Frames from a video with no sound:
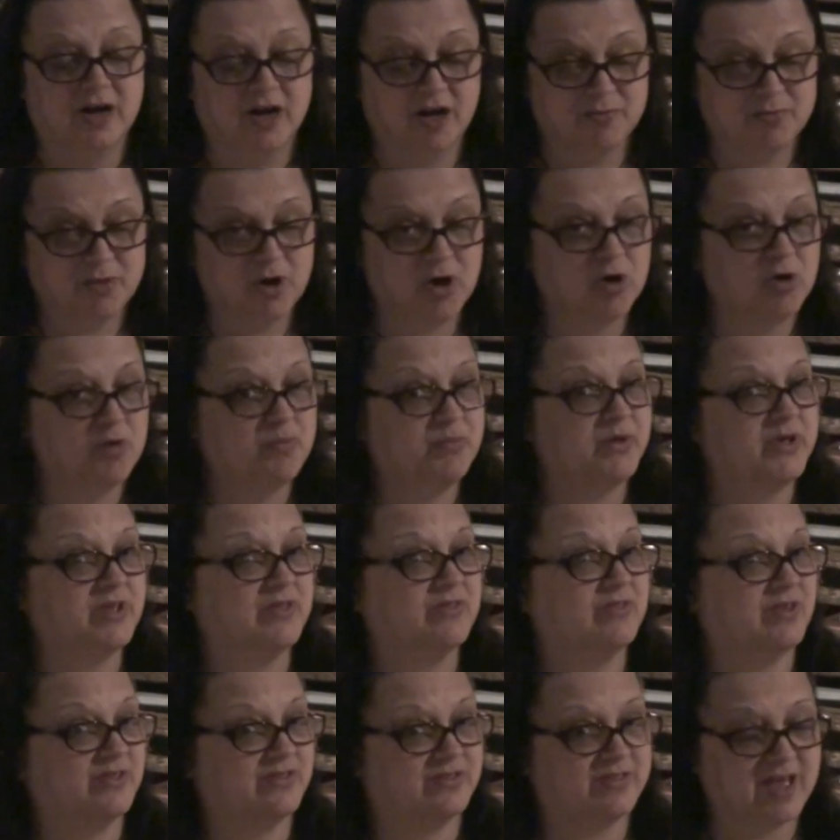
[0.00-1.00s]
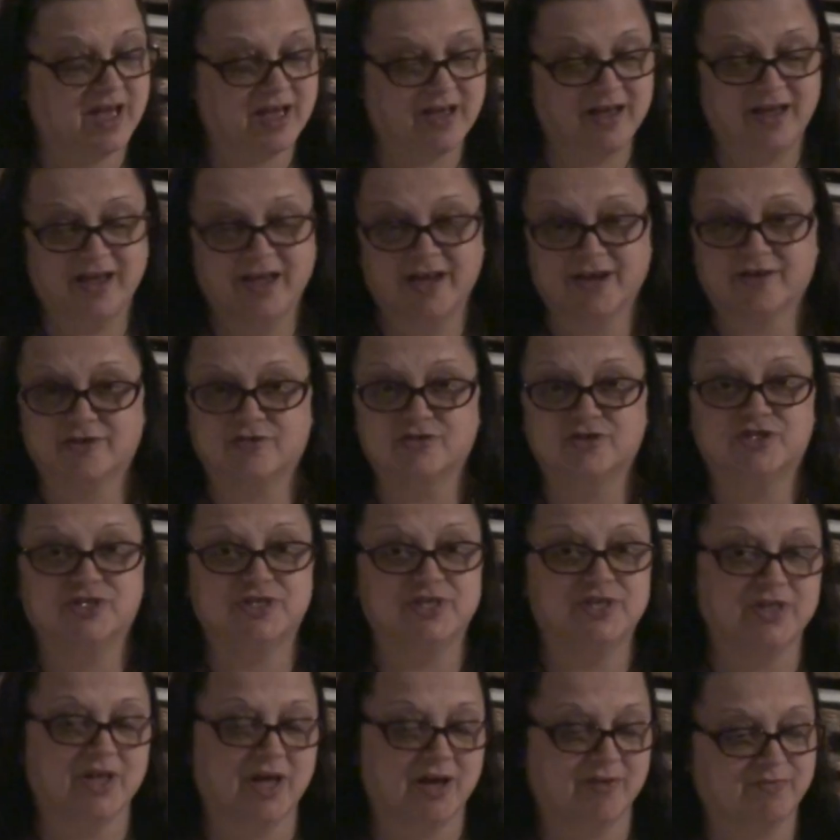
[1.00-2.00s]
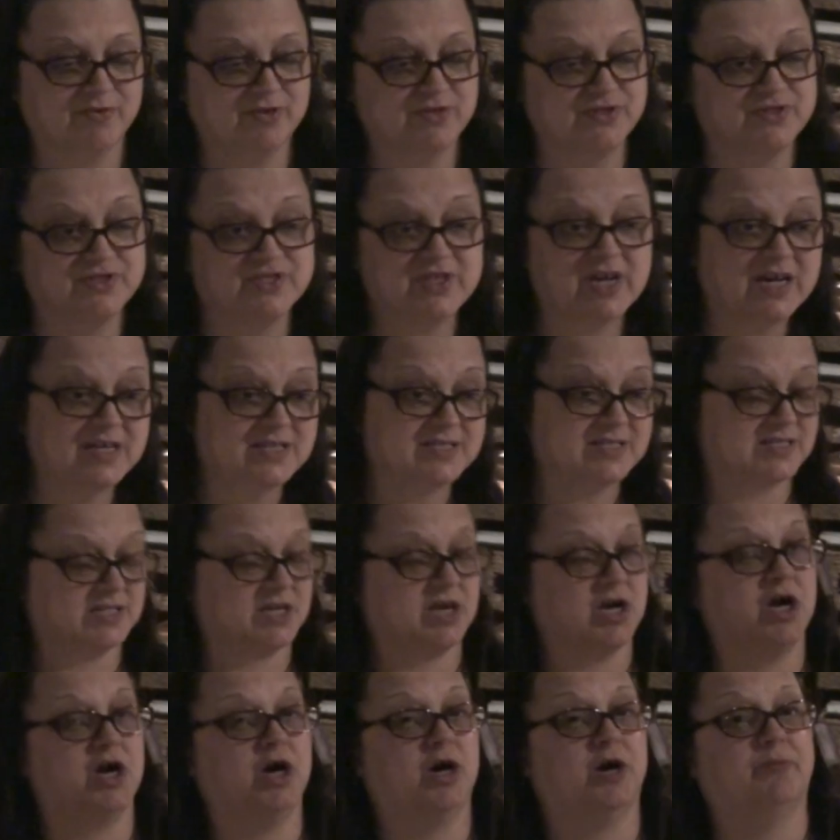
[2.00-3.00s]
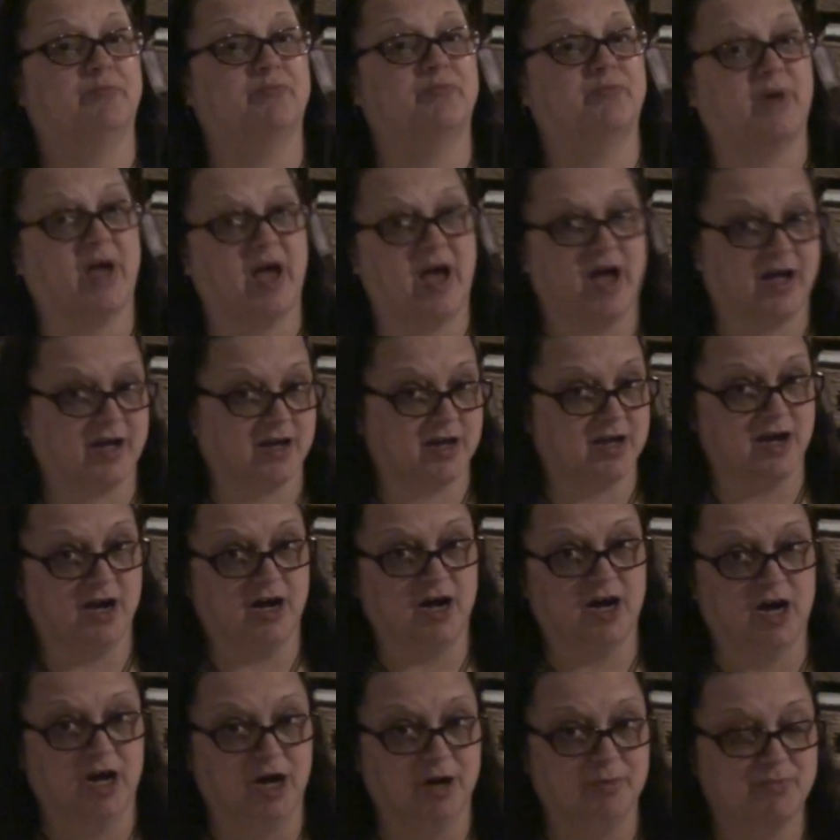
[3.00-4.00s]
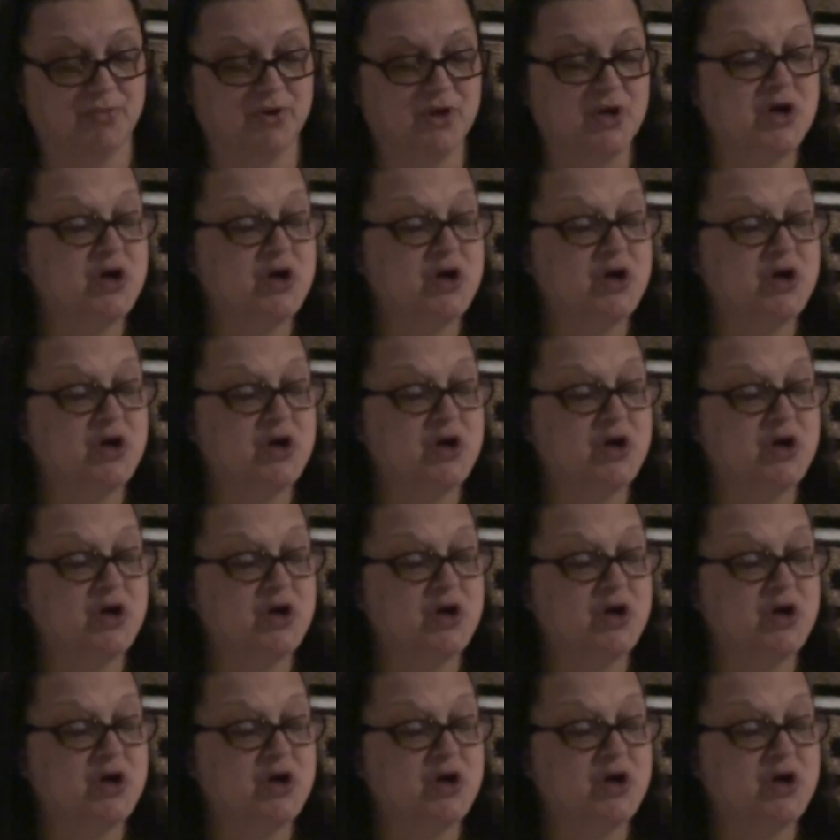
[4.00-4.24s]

I'm hoping that that energy level does come back up.